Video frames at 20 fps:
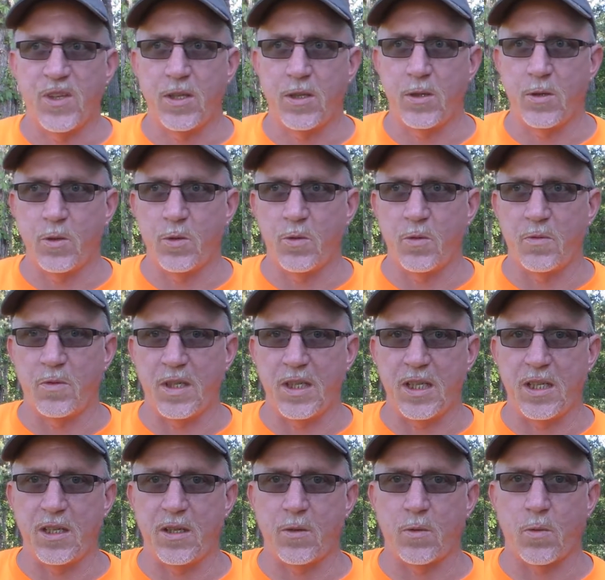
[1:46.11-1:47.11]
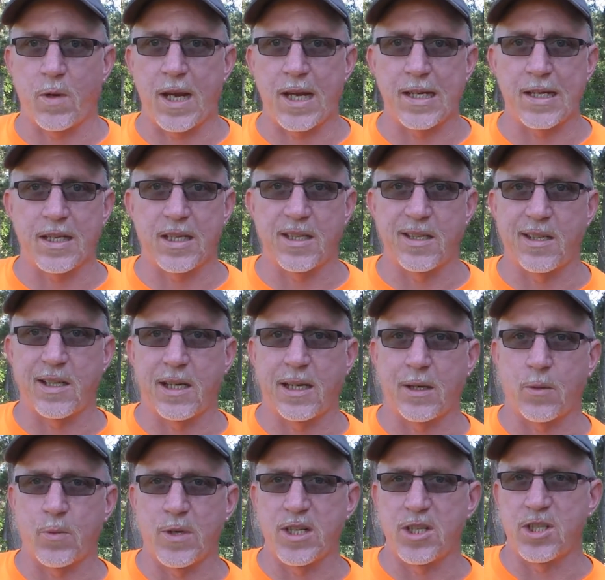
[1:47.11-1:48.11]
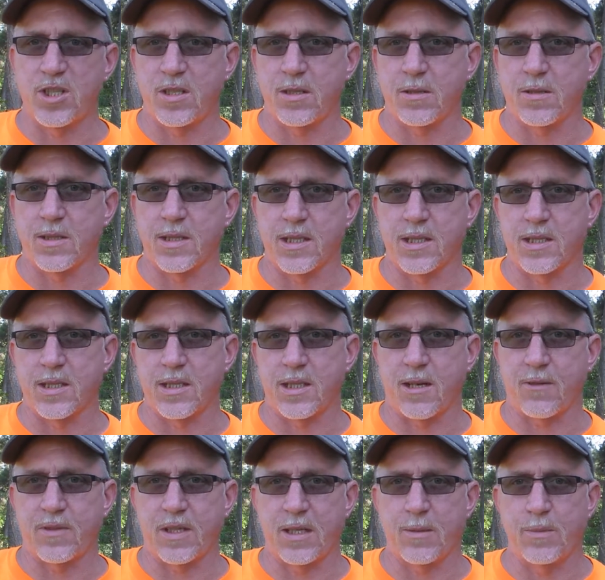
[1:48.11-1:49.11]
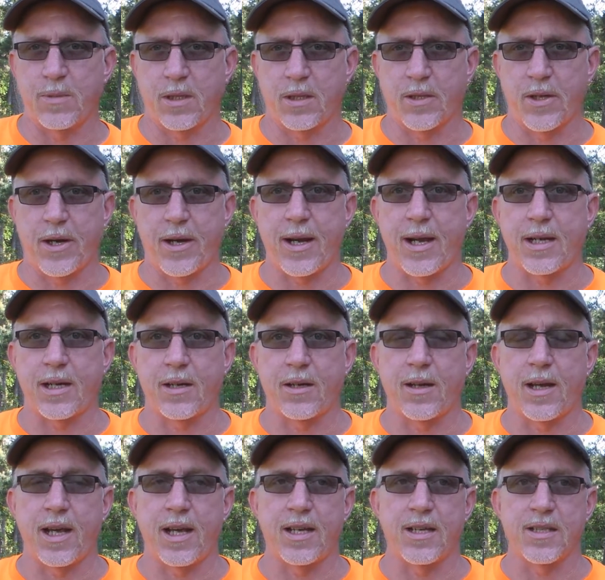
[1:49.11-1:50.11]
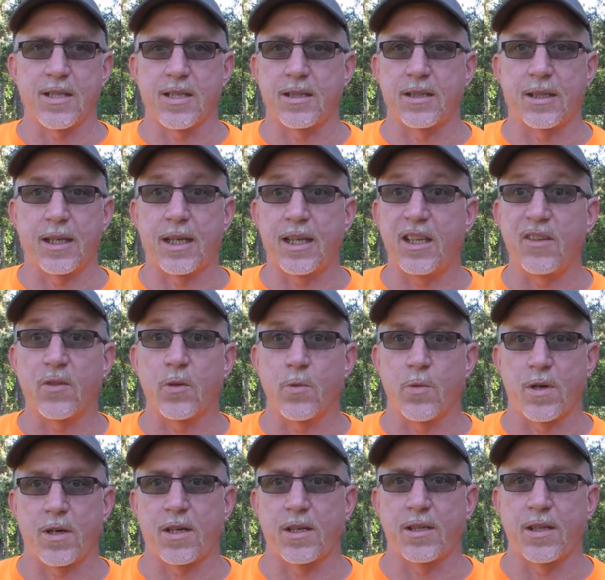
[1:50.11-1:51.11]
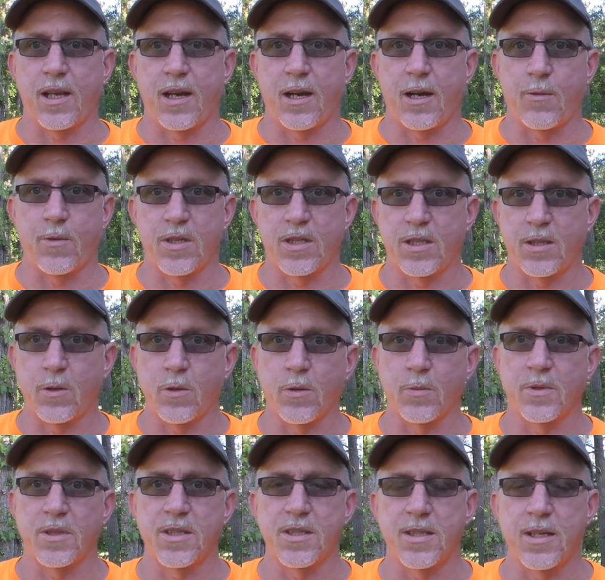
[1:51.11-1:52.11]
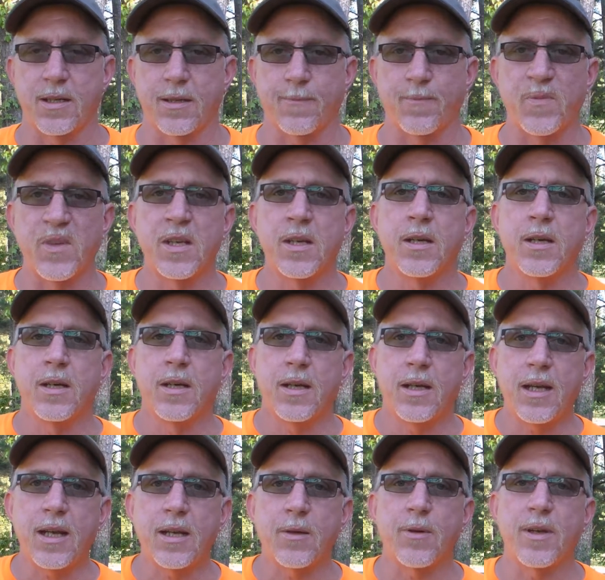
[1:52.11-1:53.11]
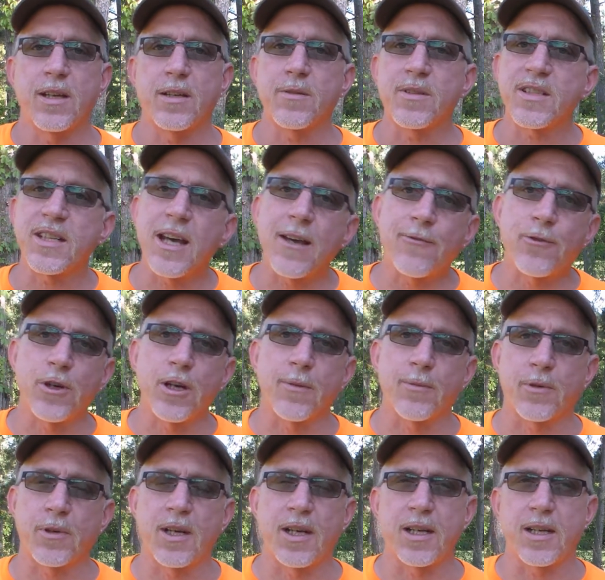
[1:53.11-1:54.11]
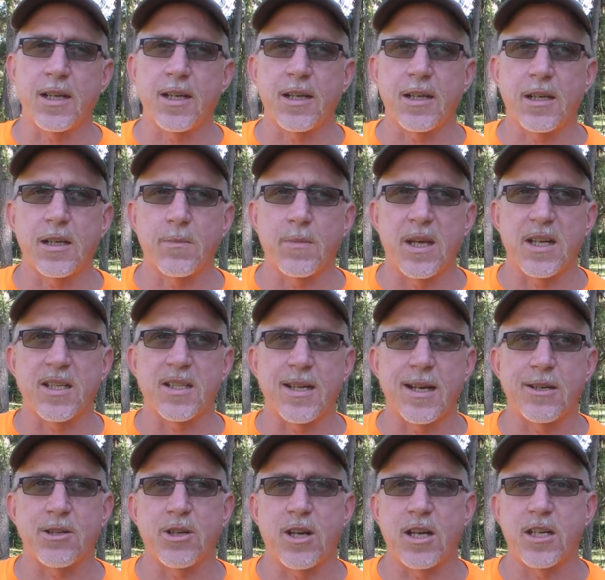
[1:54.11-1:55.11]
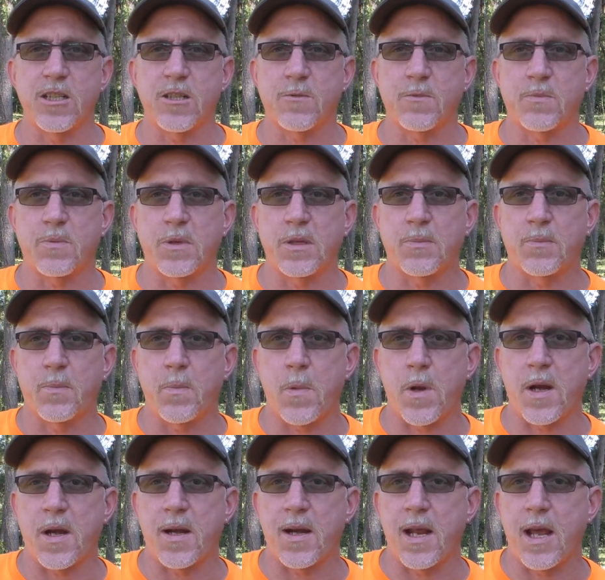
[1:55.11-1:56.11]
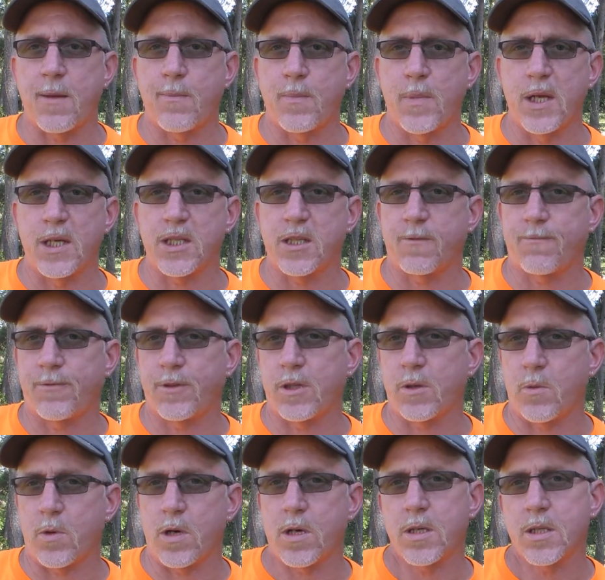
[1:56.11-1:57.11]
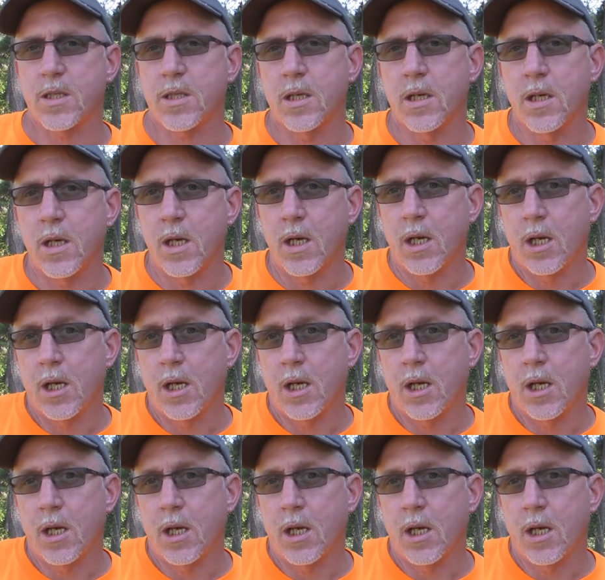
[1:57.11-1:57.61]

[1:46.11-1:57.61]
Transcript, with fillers: UV rated like windshields and stuff to keep the glare out of your eyes. They even work in there, which the old ones didn't. Anyway, it was time for an upgrade. Uh, my sight changed, but, but not much for the worst.